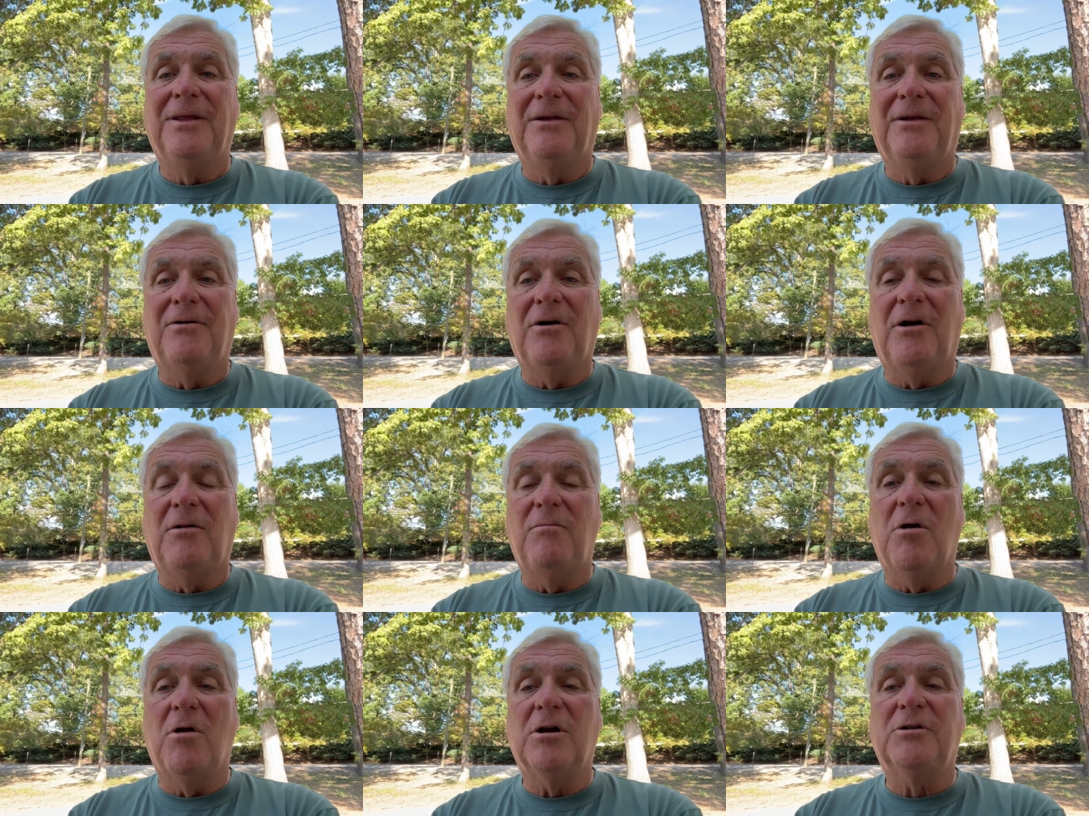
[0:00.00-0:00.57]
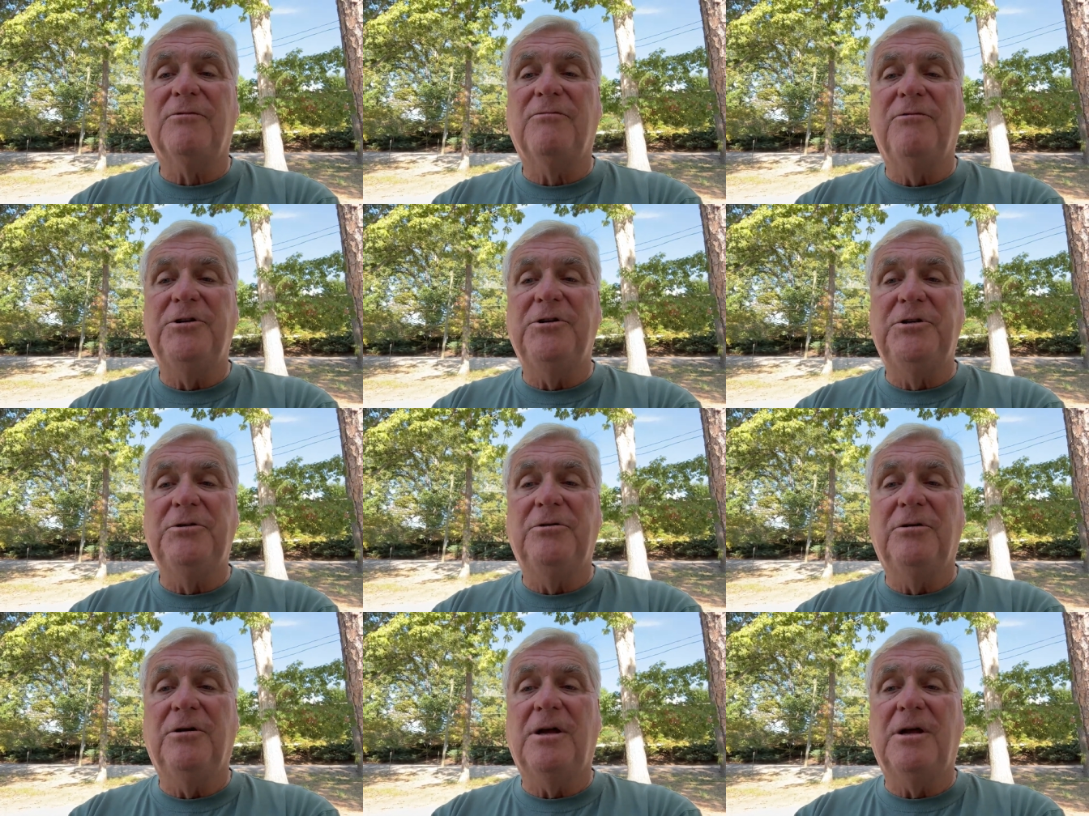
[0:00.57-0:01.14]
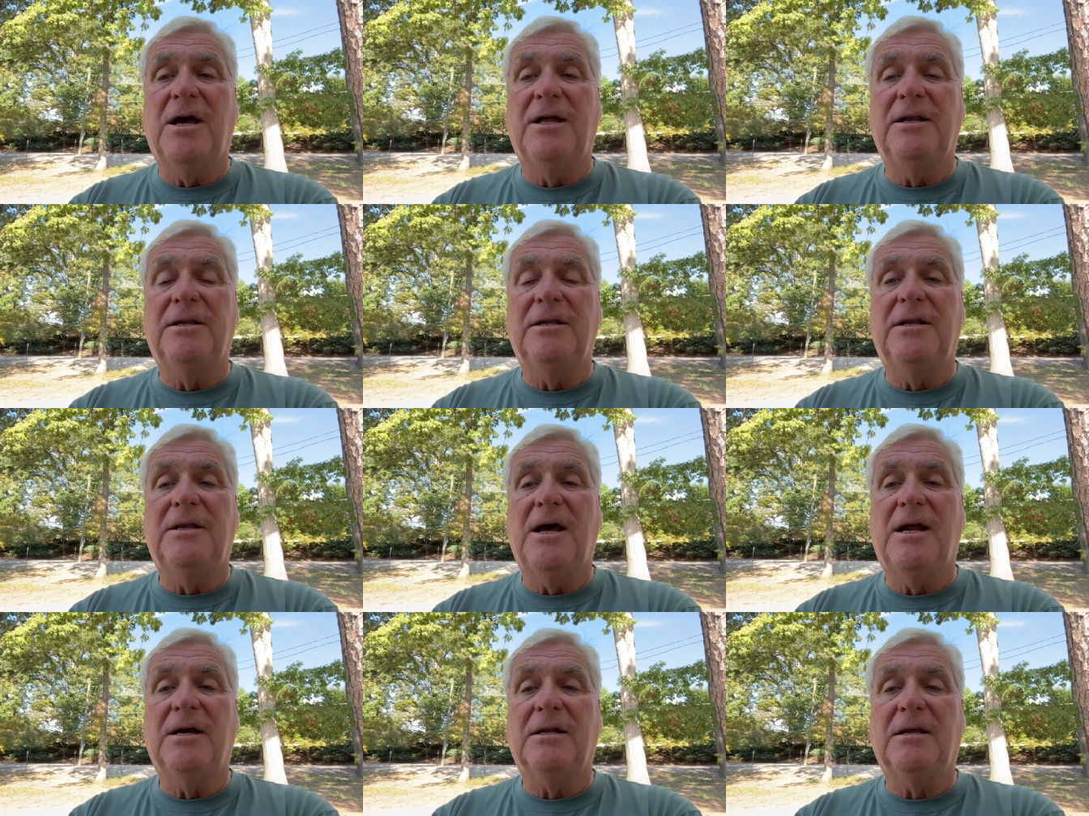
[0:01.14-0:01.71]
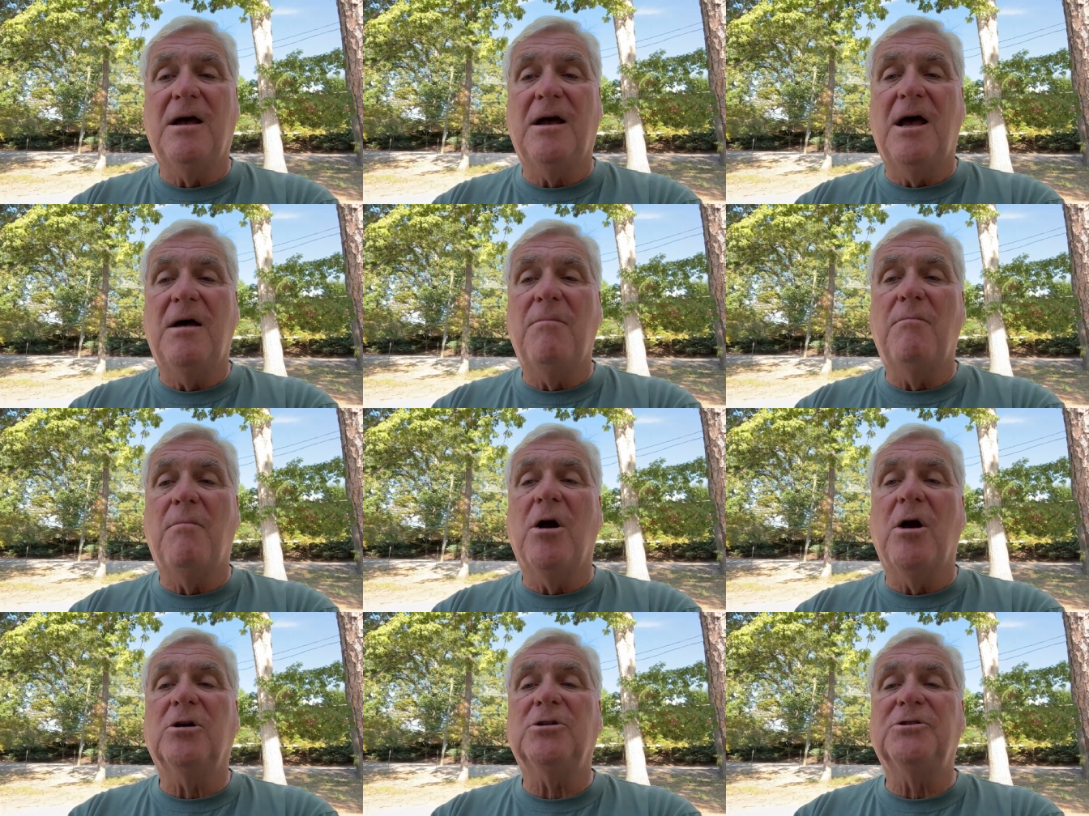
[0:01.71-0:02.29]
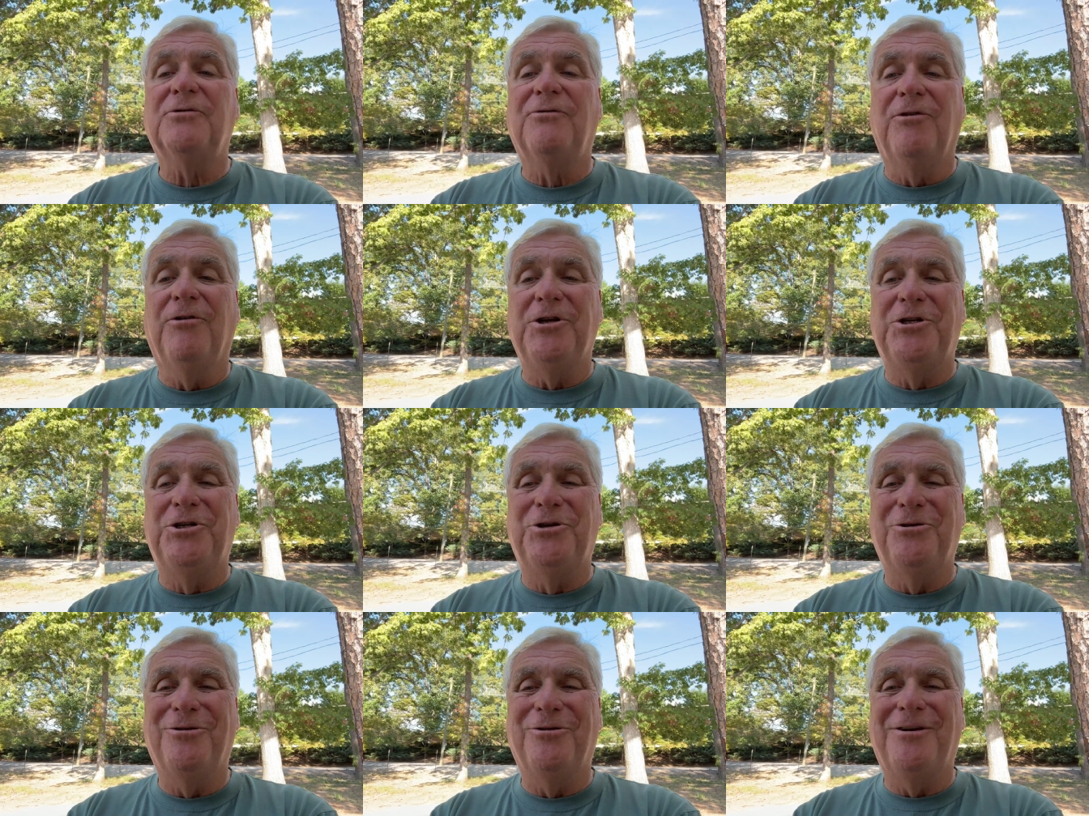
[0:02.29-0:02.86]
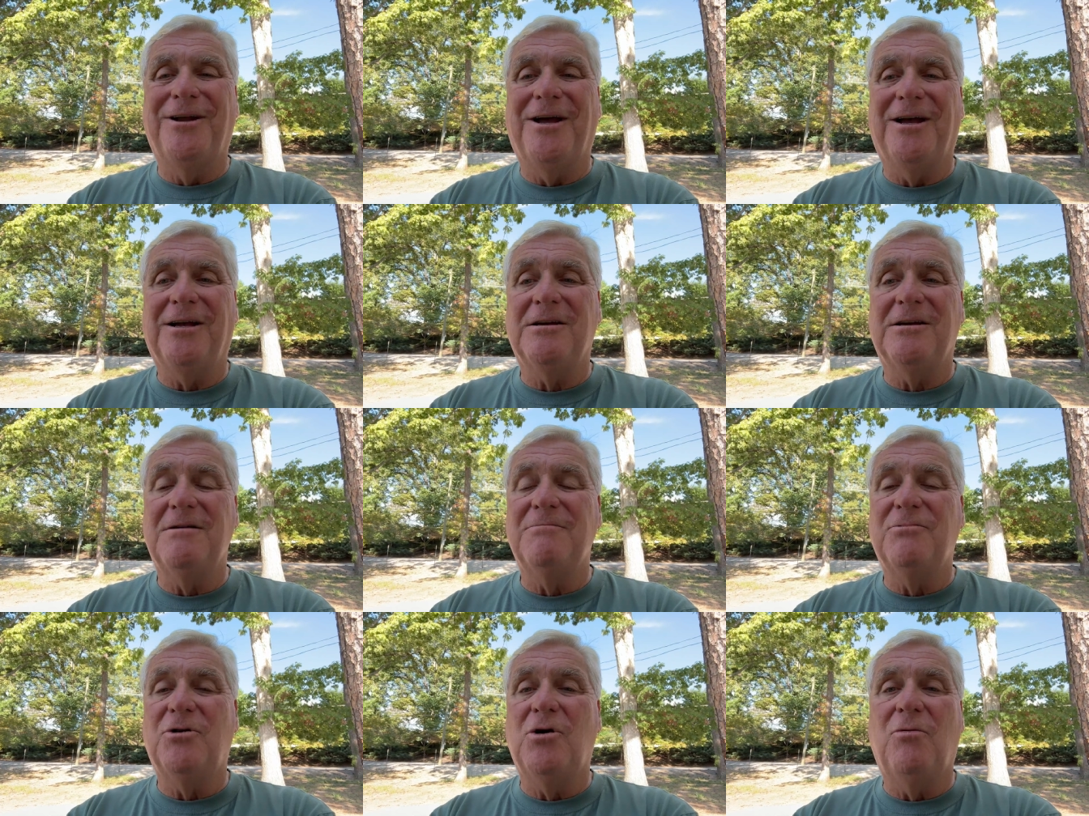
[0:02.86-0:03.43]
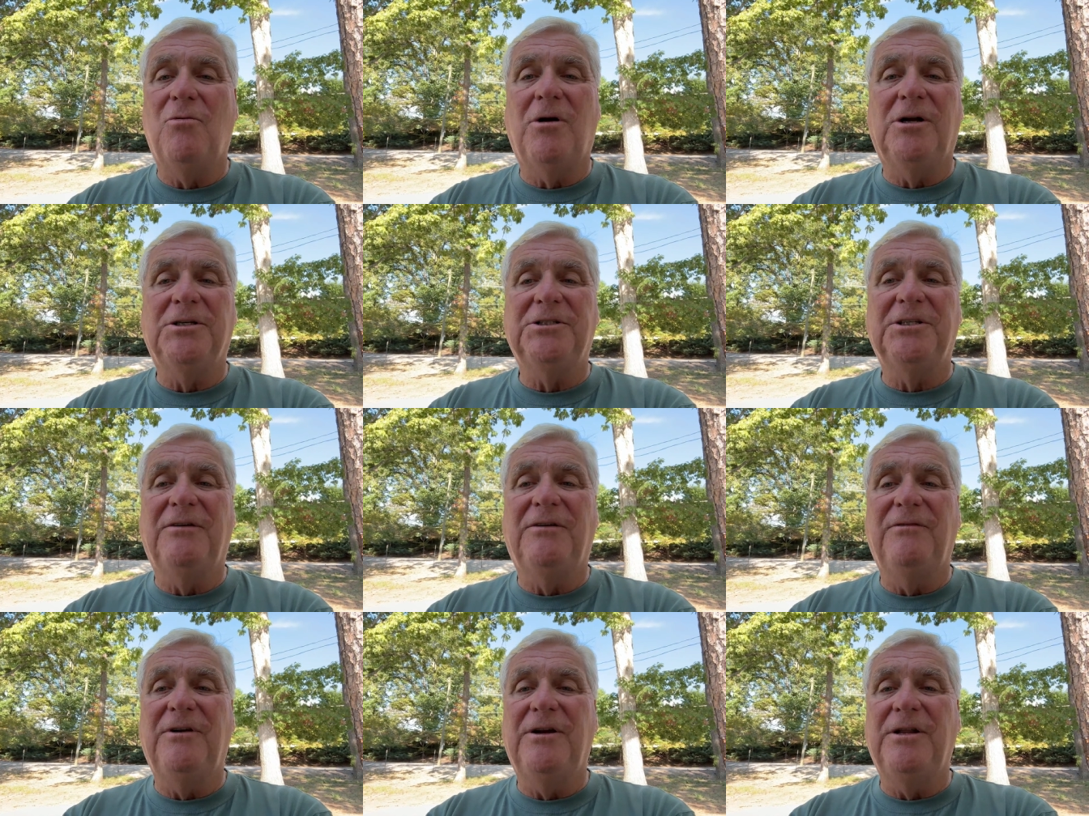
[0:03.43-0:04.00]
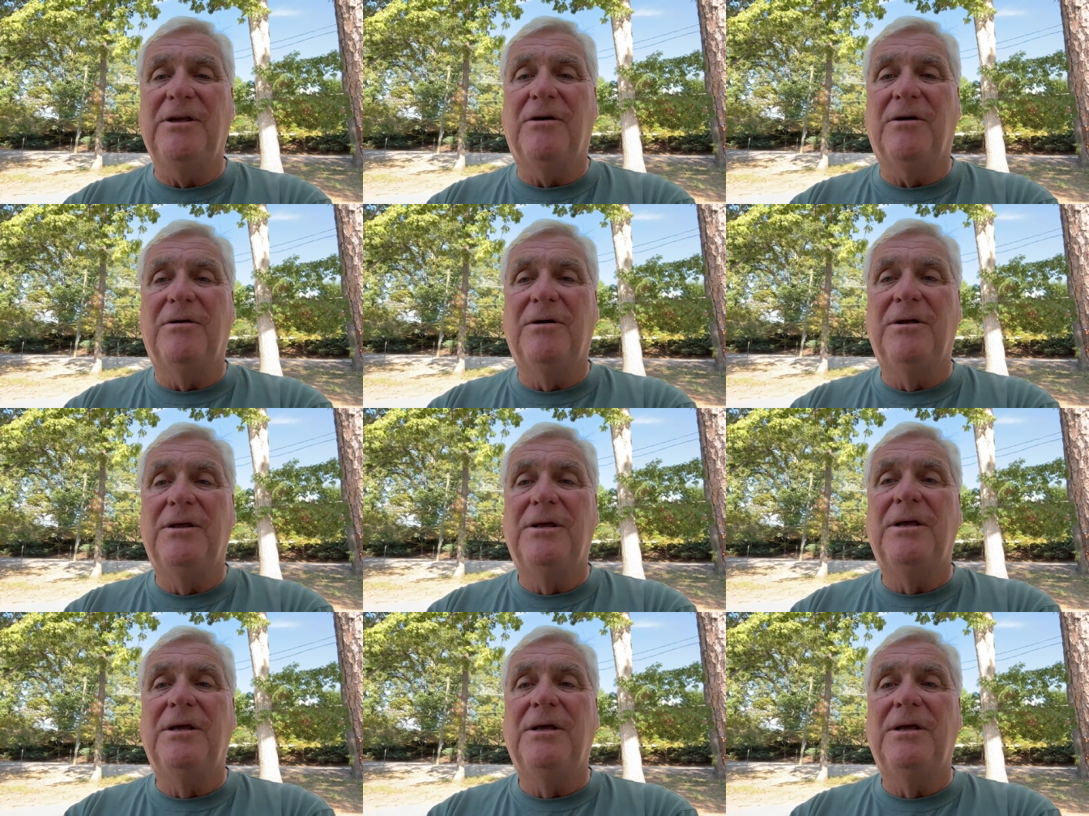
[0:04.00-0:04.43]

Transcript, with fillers: called MarksFreeTour.com, MarksFreeTour.com. Go watch that video,